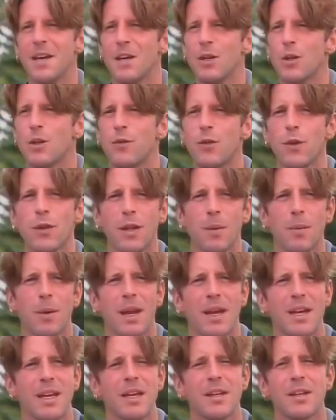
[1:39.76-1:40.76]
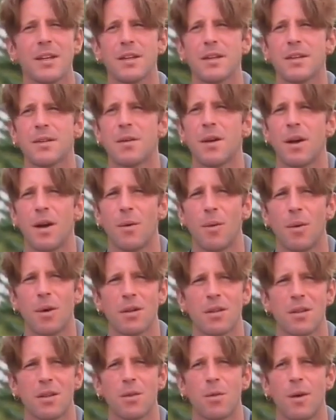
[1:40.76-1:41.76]
the first time when I heard this, it
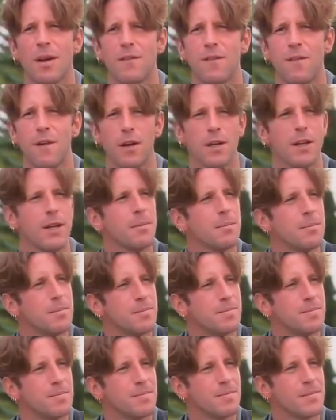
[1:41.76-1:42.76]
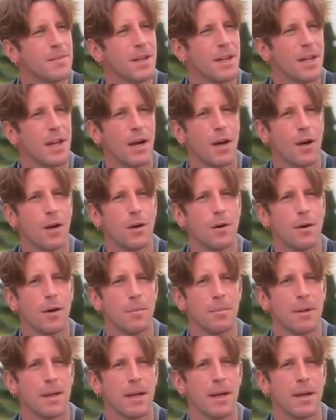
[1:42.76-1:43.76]
was quite funny, you know,
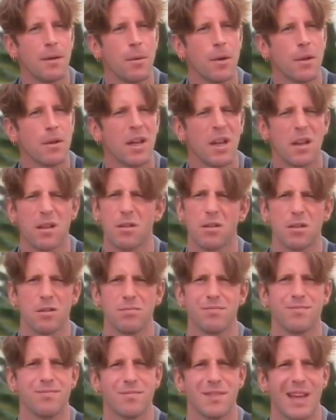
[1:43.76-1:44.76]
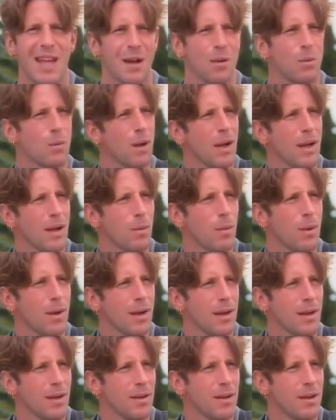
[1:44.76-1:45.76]
but I was, I thought, why,
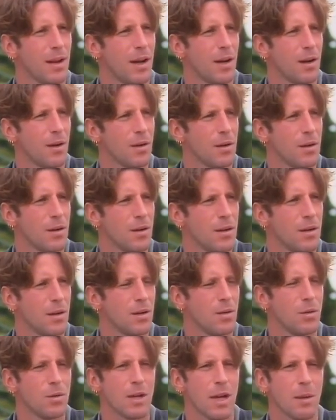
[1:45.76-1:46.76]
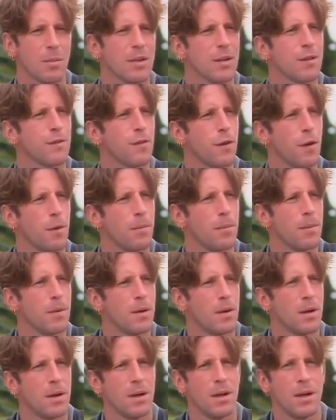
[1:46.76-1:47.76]
why, you know, who comes this from?
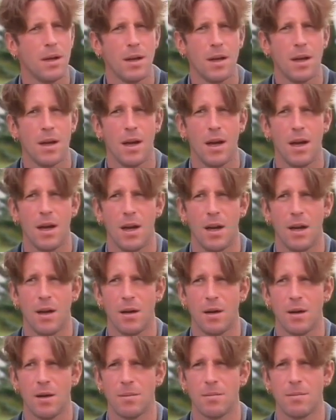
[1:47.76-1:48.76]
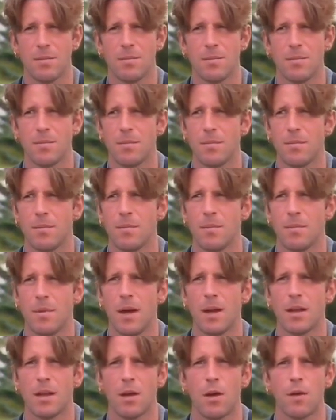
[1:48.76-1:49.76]
Um,
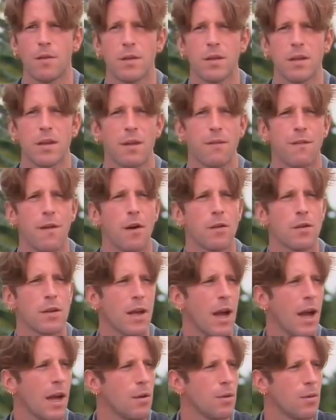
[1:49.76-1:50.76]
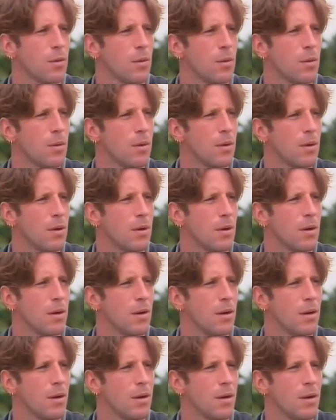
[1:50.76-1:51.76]
and then obviously they found the guy who,
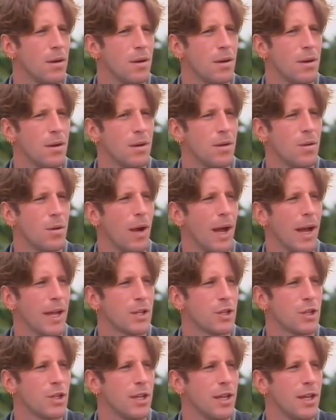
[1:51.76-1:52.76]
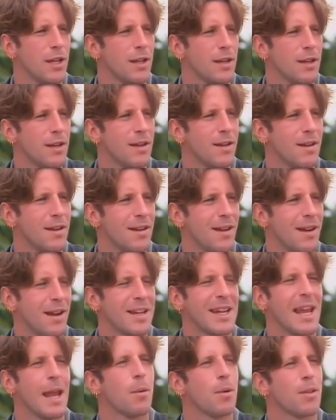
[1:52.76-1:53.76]
who actually
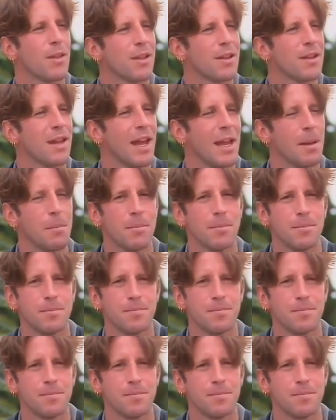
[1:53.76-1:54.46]
came with his name.